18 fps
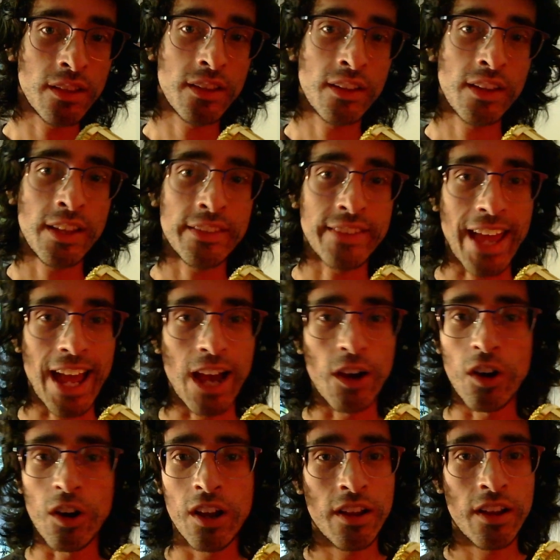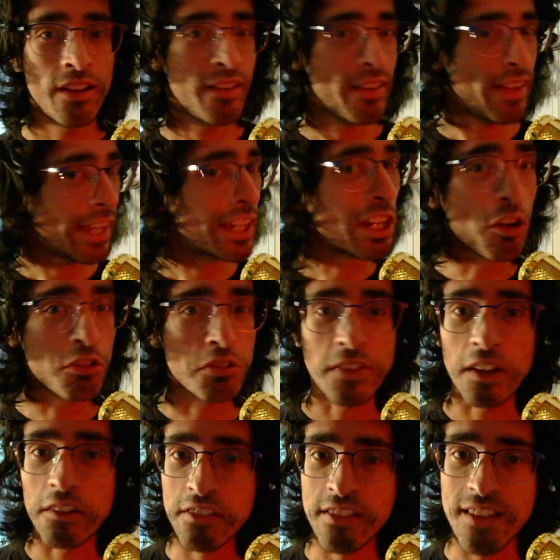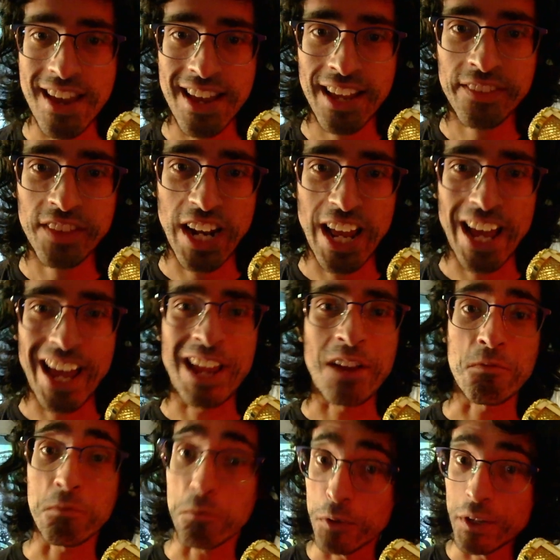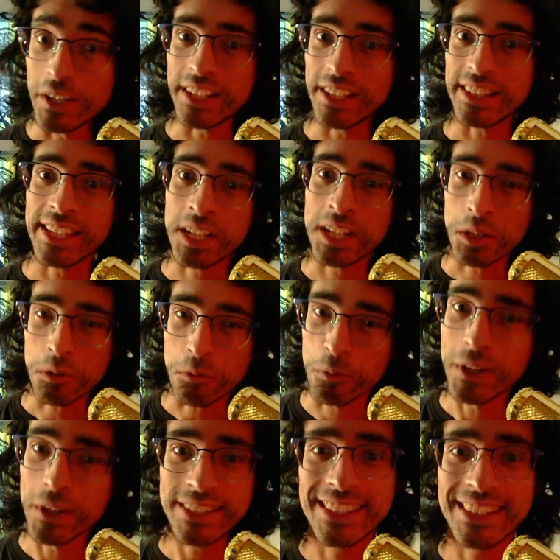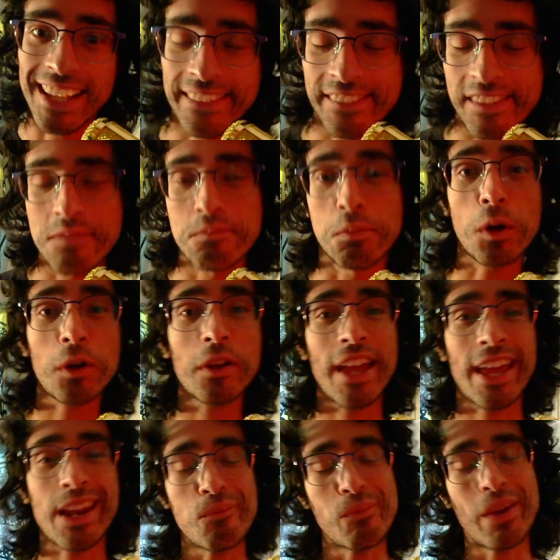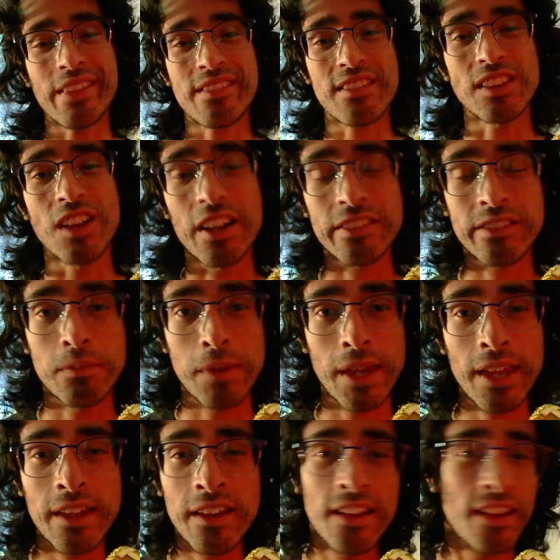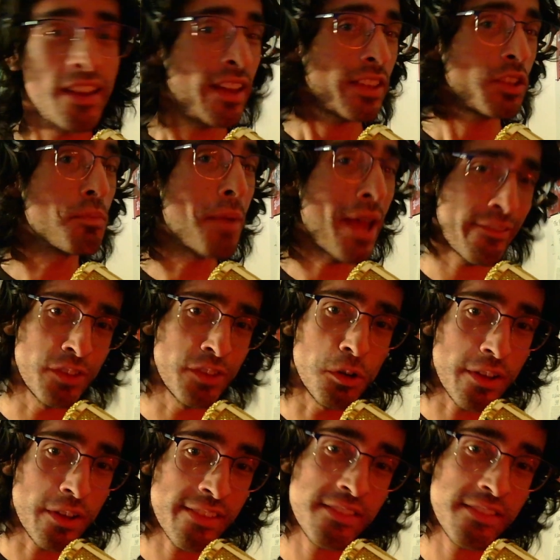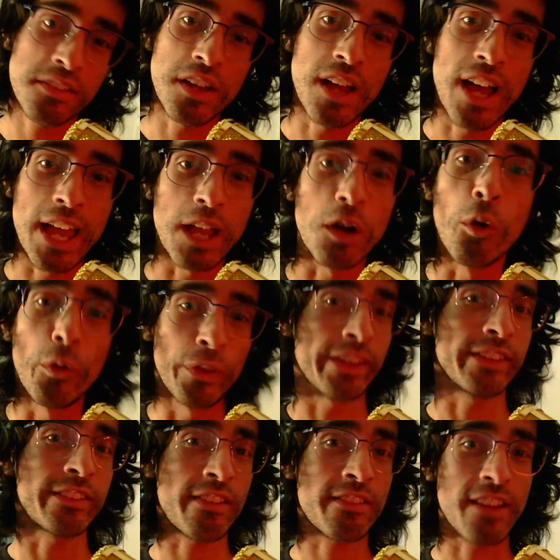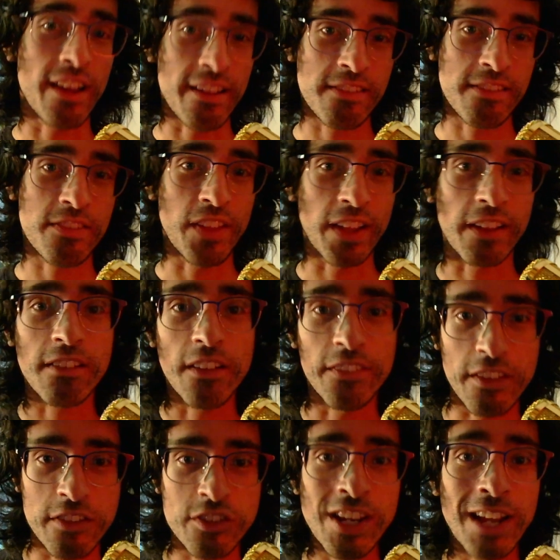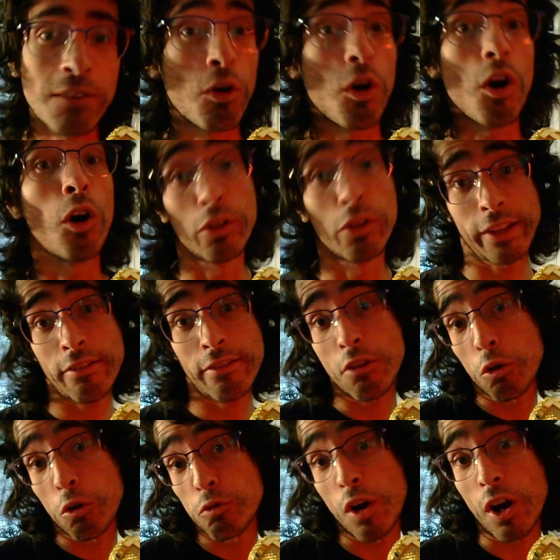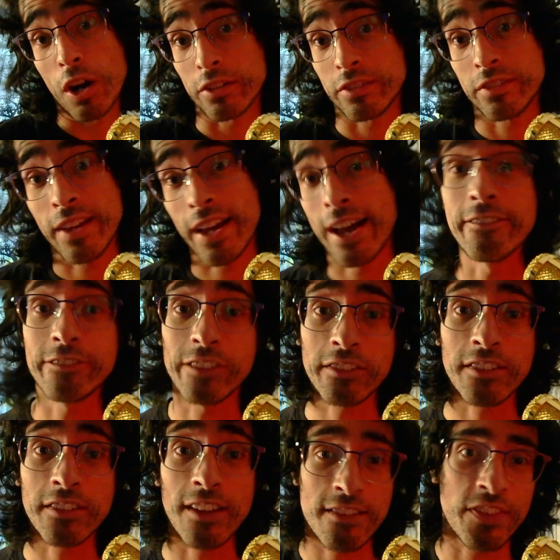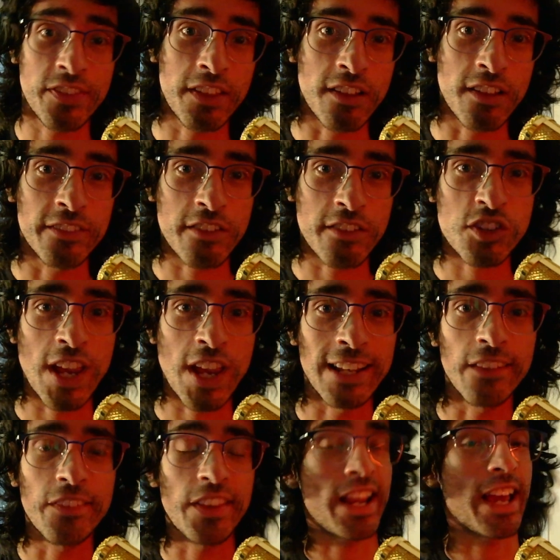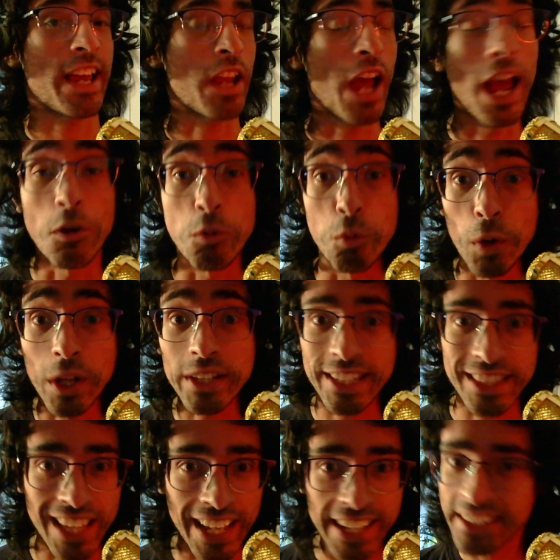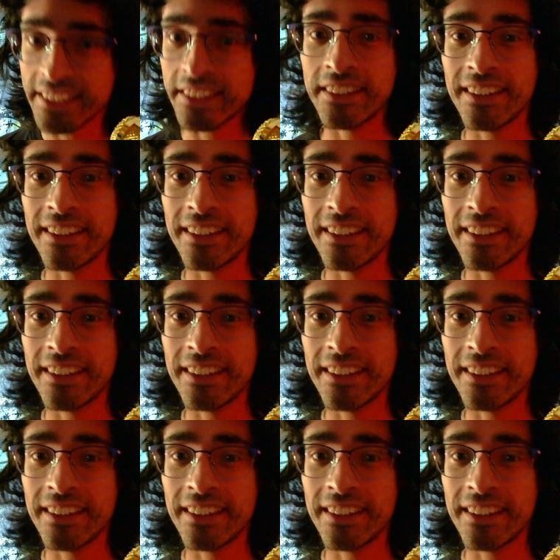Now, it goes without saying that I really like this book, and it means a lot to me. You may have noticed I only discuss things on this channel, well, only so far have discussed things on this channel that I really like.